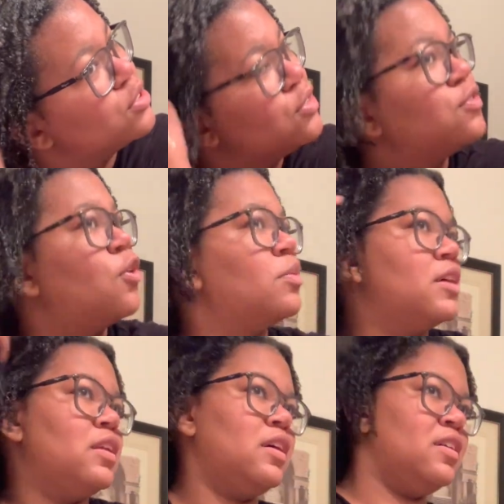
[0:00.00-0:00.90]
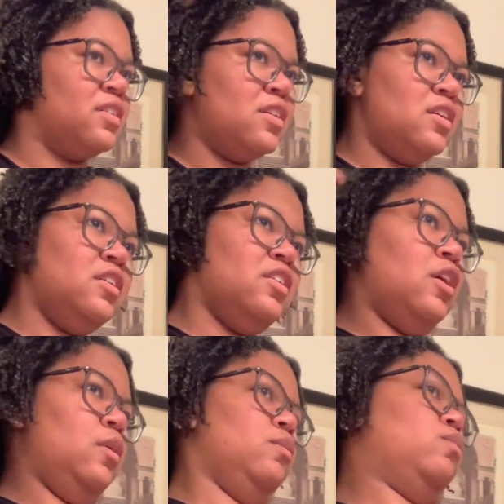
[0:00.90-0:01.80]
to foam it
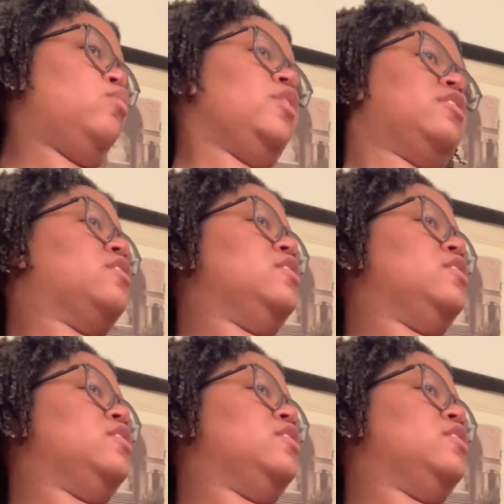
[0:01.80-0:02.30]
with